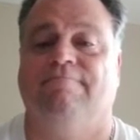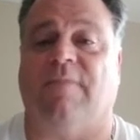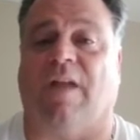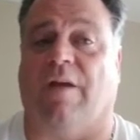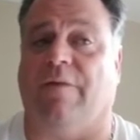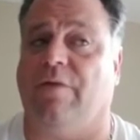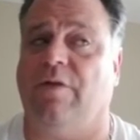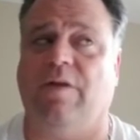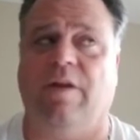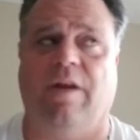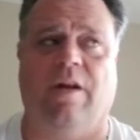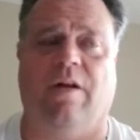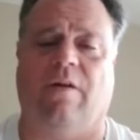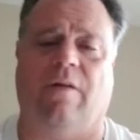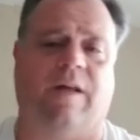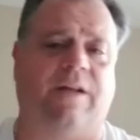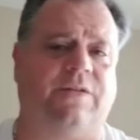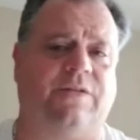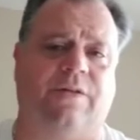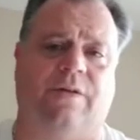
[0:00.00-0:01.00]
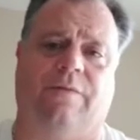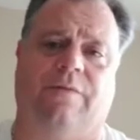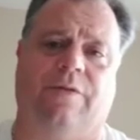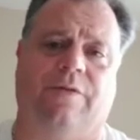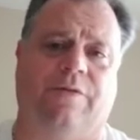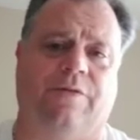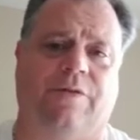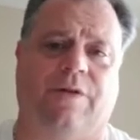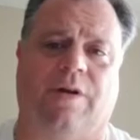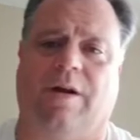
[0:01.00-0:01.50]
If you need all that stuff on
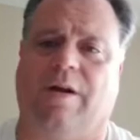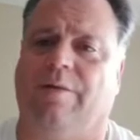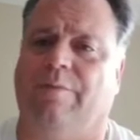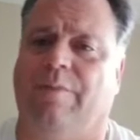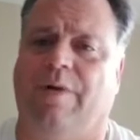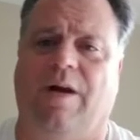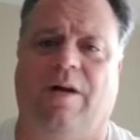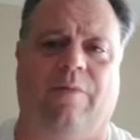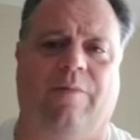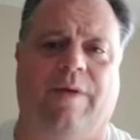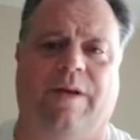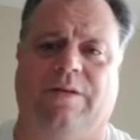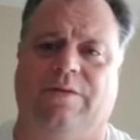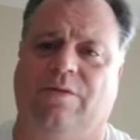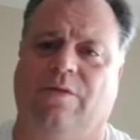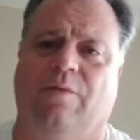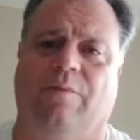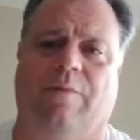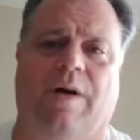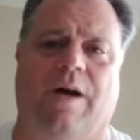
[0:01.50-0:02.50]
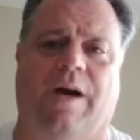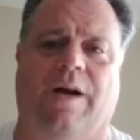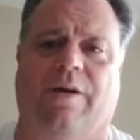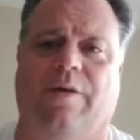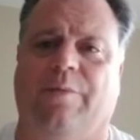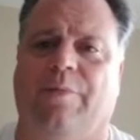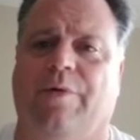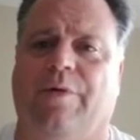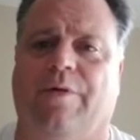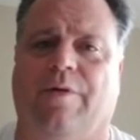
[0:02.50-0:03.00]
your shotgun, by all means, go
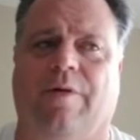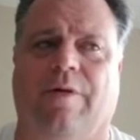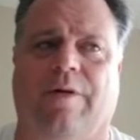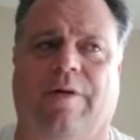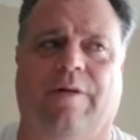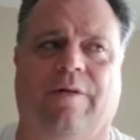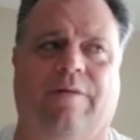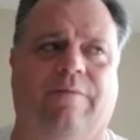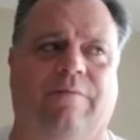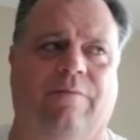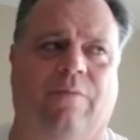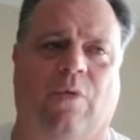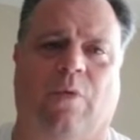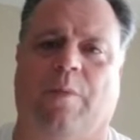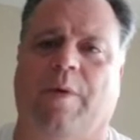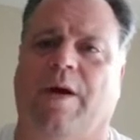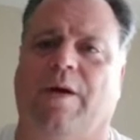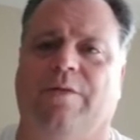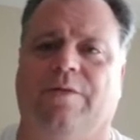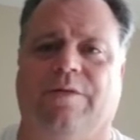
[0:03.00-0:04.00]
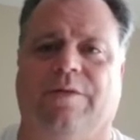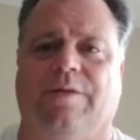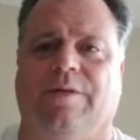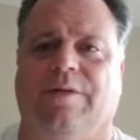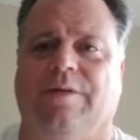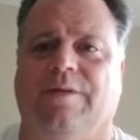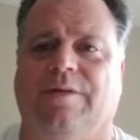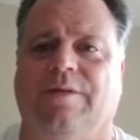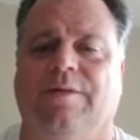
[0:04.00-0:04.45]
put it on there. More power to you.